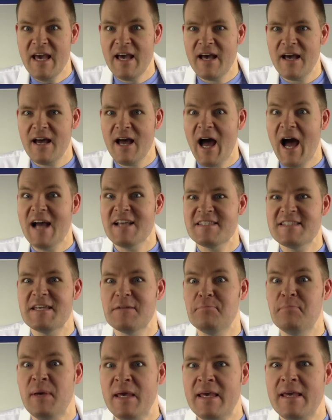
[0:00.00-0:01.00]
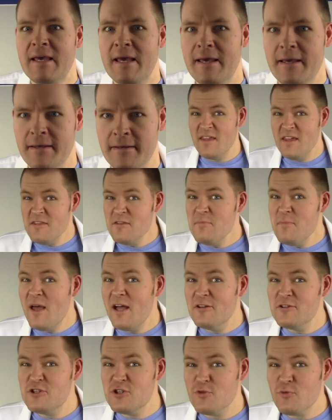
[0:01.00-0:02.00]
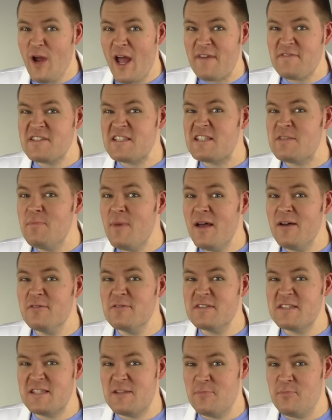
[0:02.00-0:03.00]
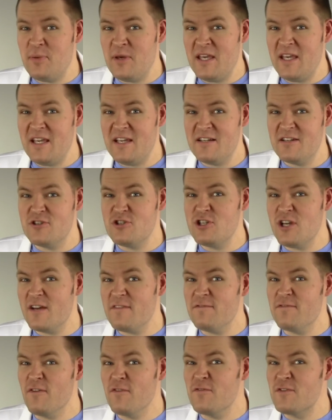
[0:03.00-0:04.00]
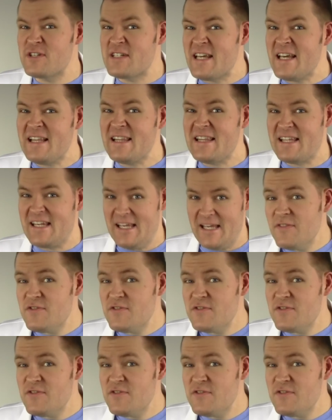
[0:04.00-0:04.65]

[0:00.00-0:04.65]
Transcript: Yeah, I said peeing. Then the male giraffe smells the pee to check for fertility.